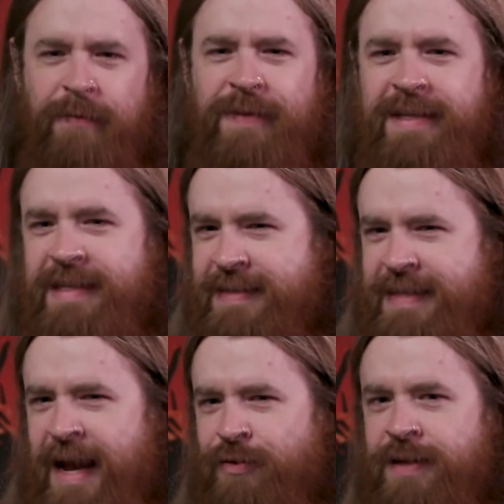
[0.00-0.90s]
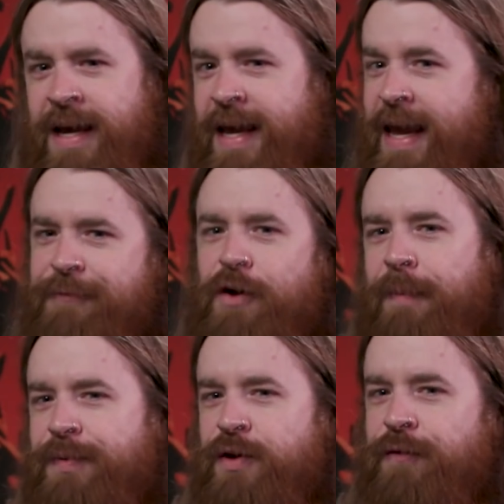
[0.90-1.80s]
of things sound, if
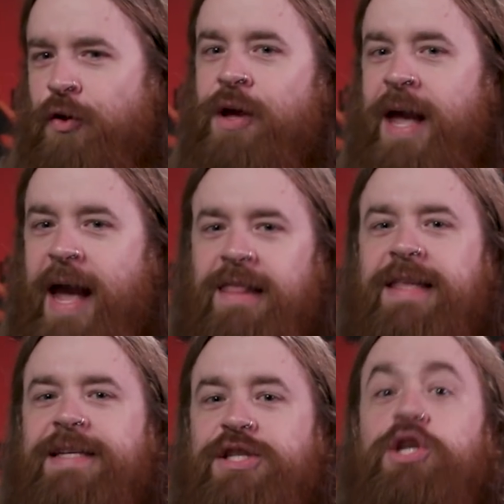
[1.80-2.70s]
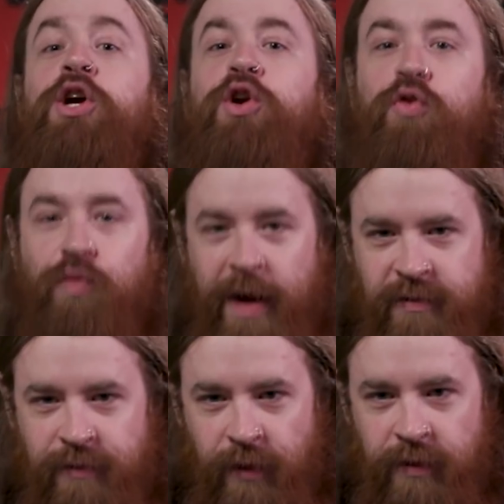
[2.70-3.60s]
not beautiful, at least
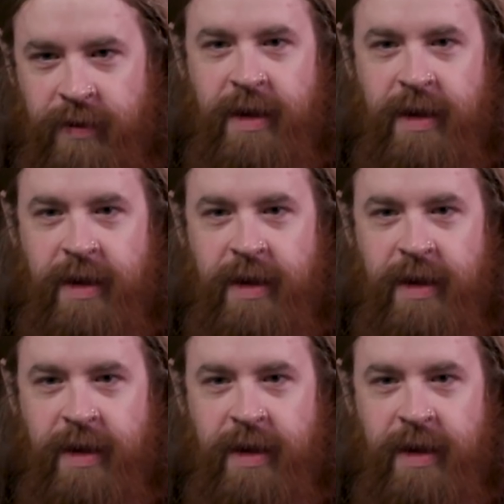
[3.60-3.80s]
graceful.